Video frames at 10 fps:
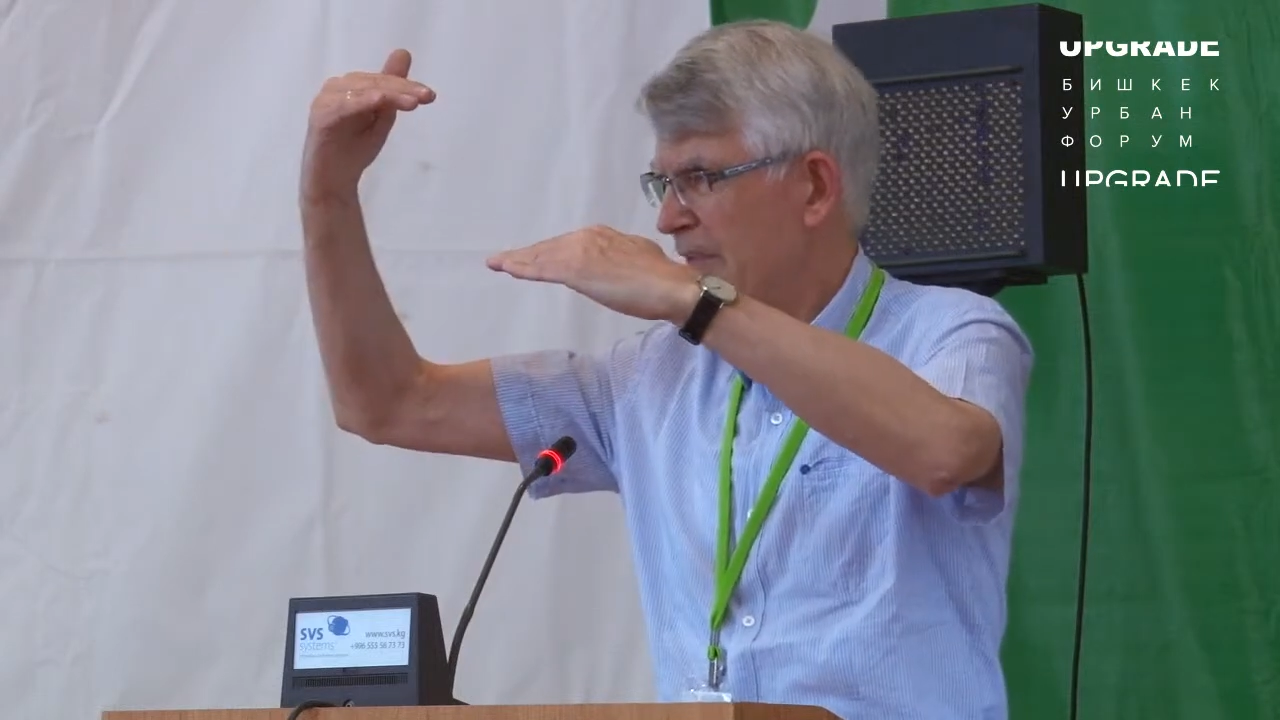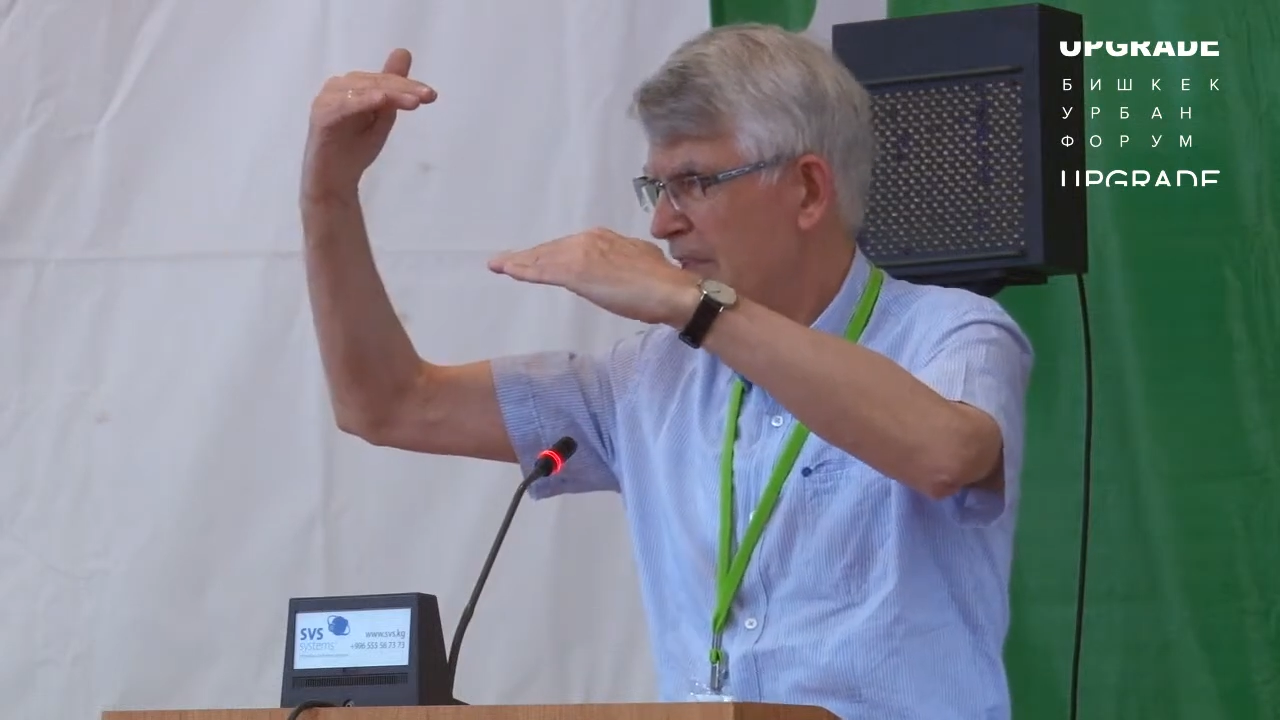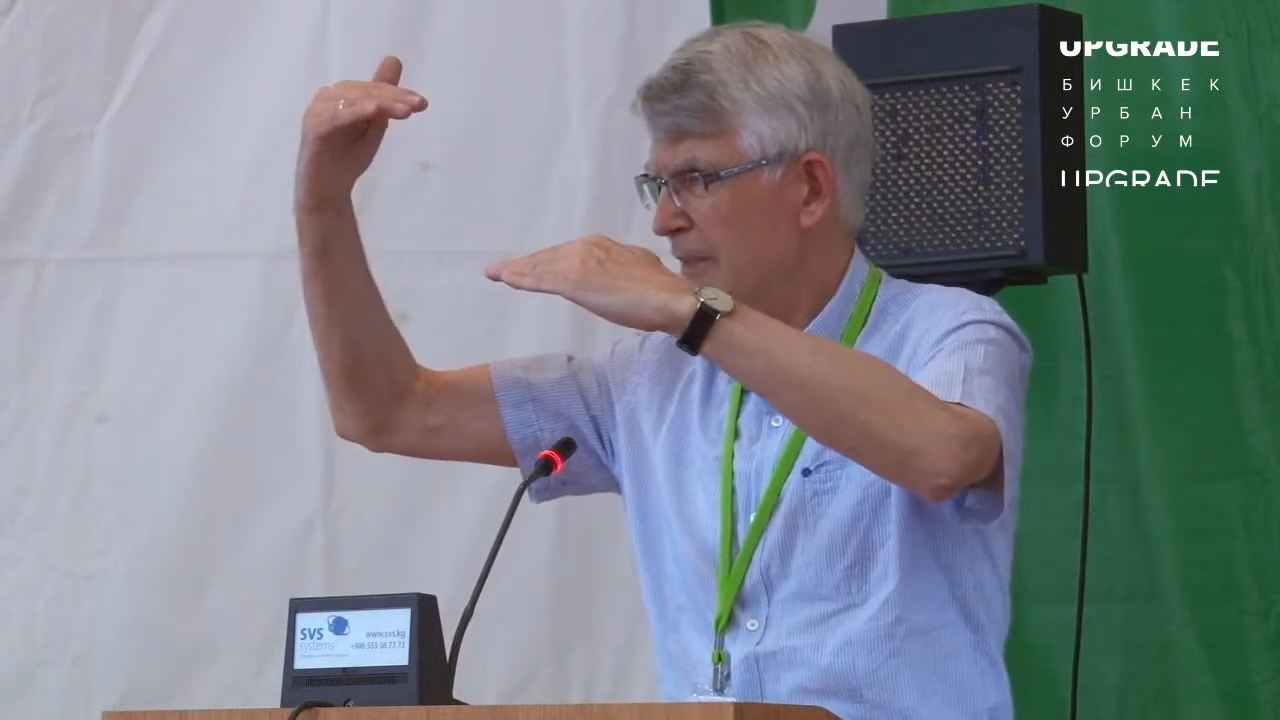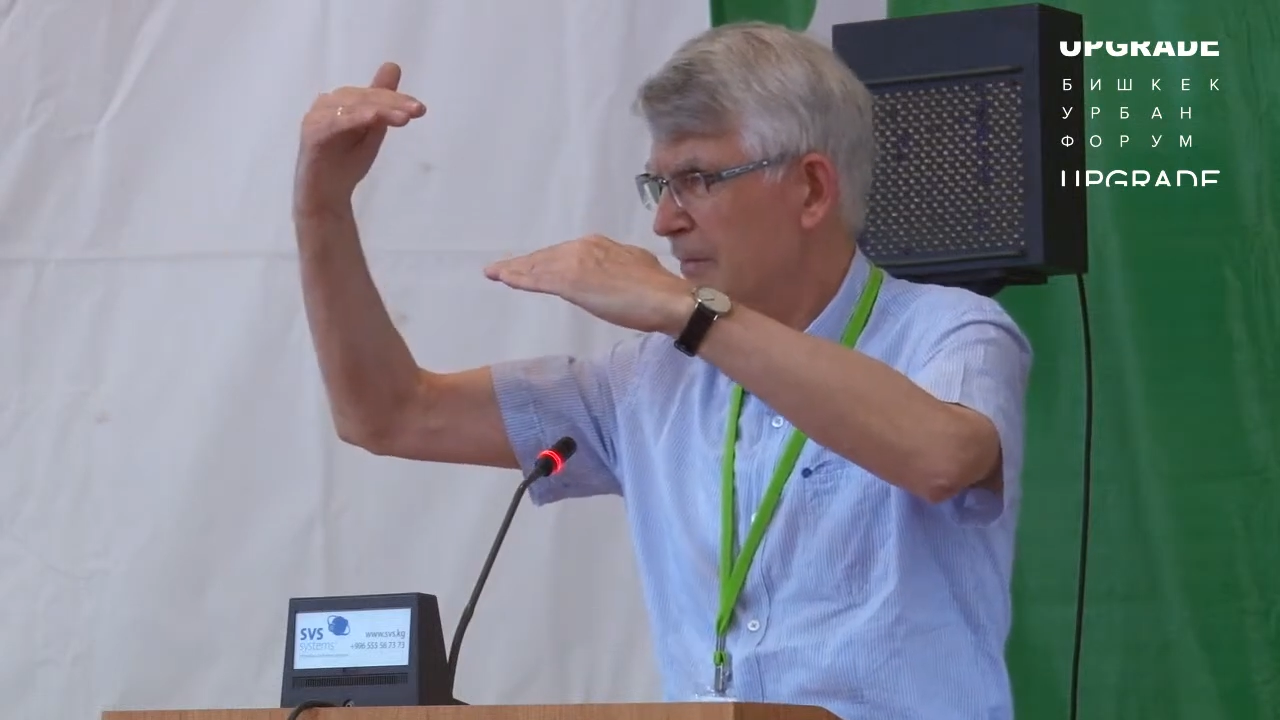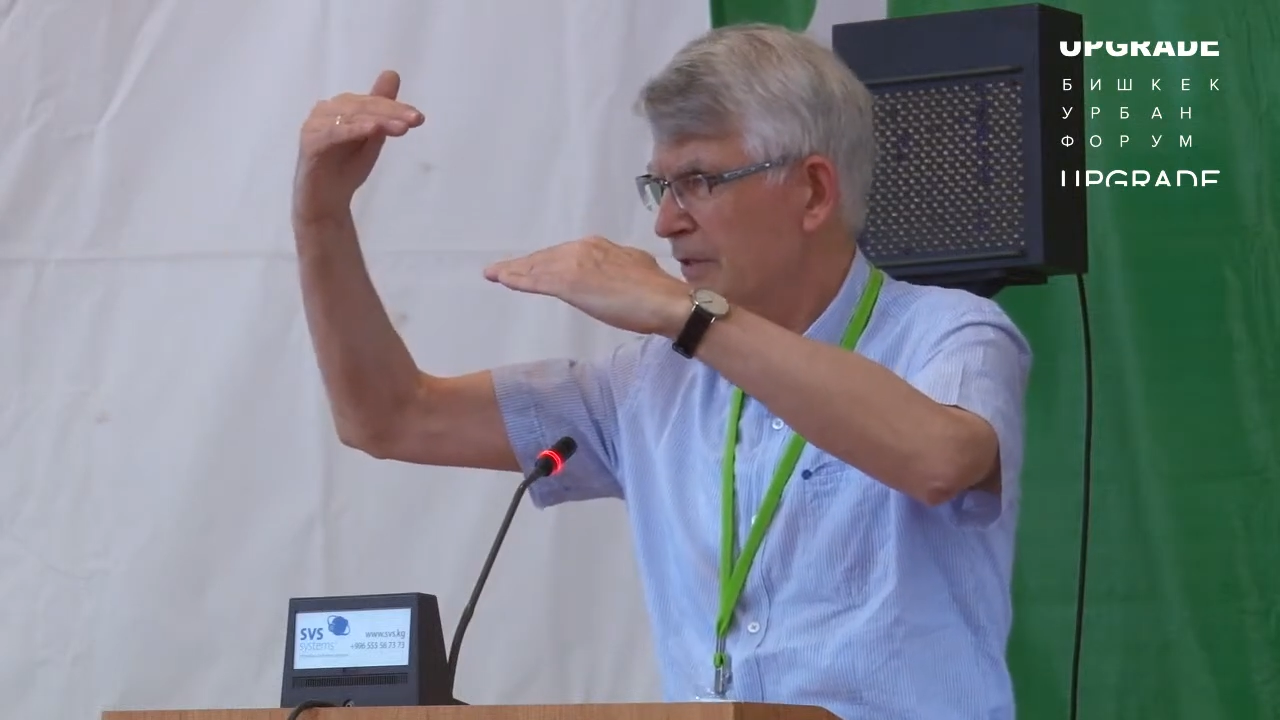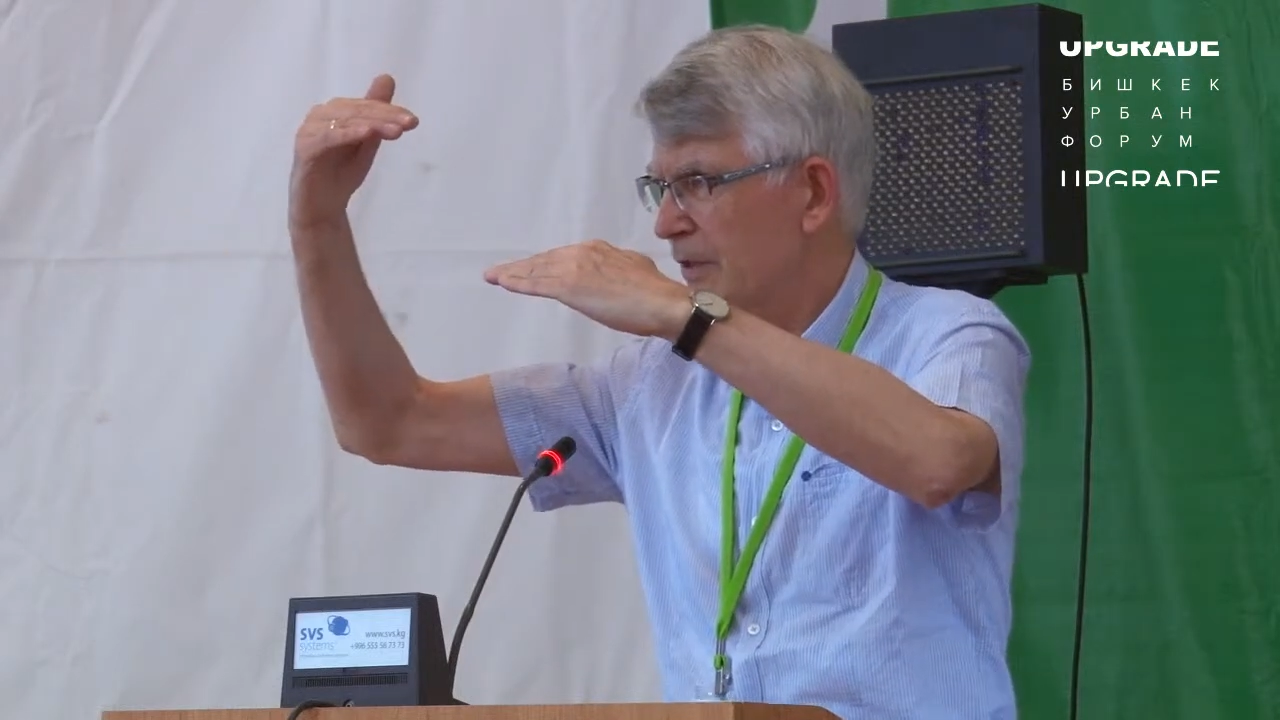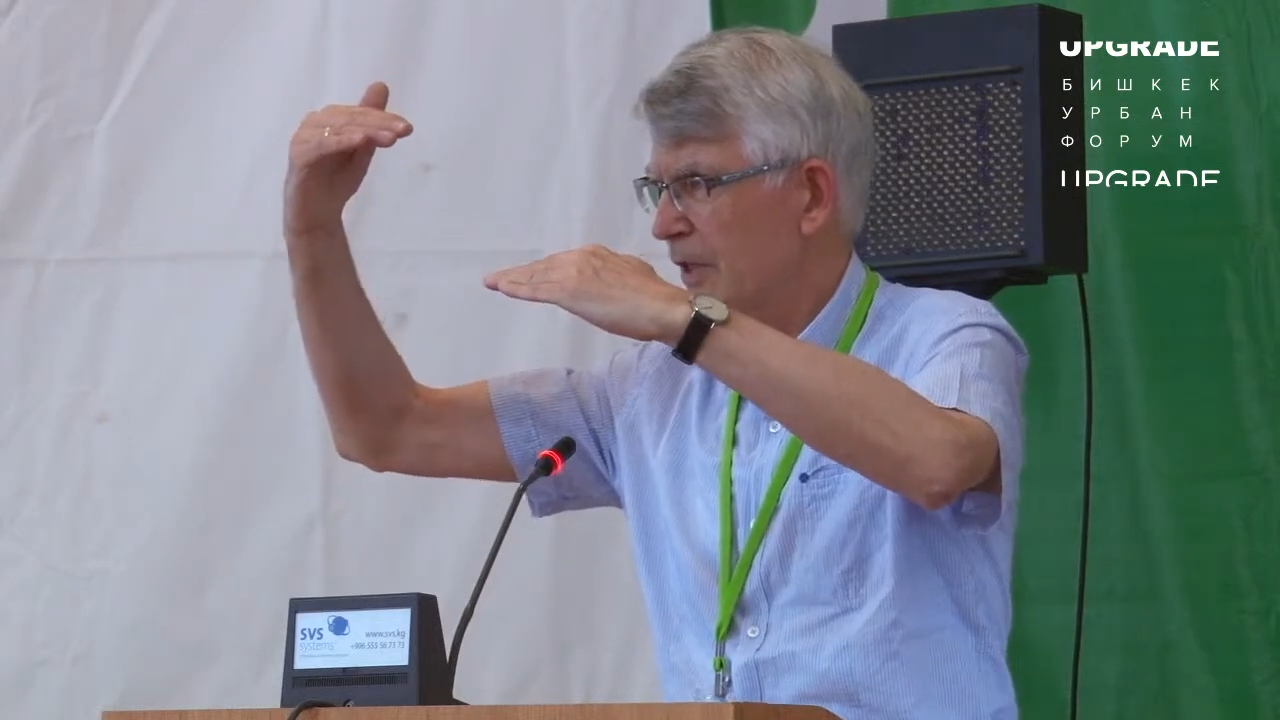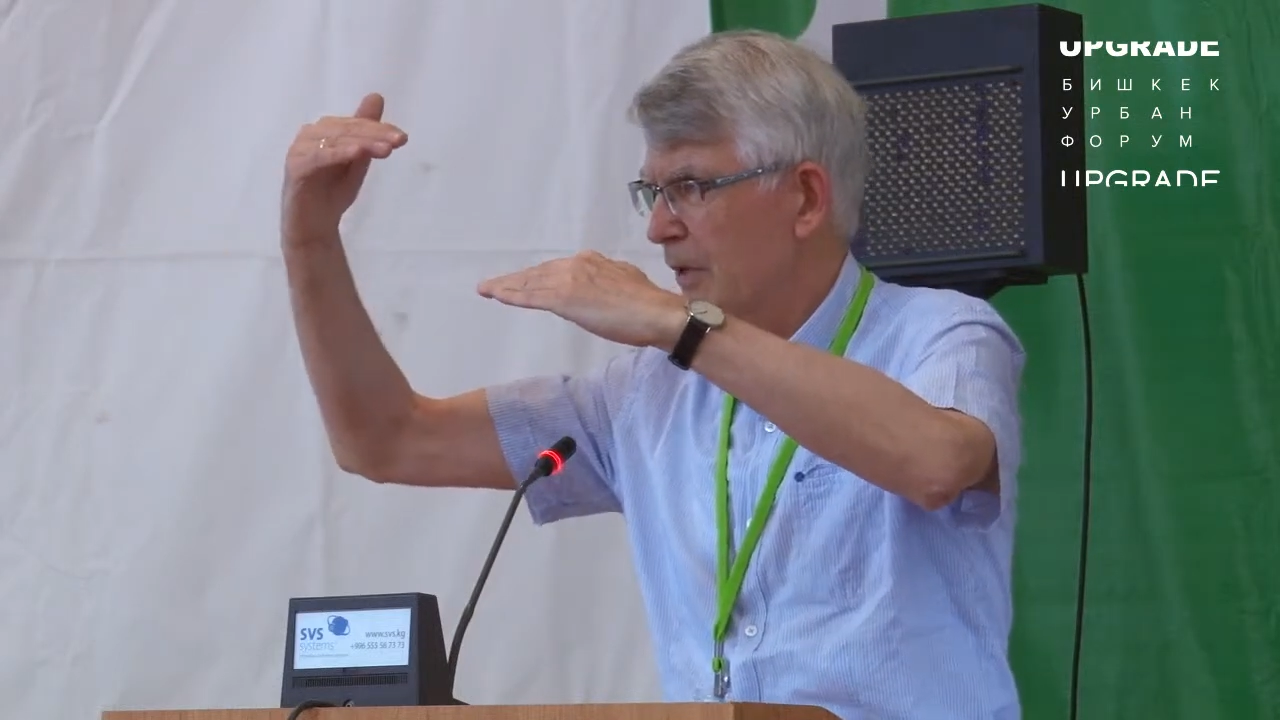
systems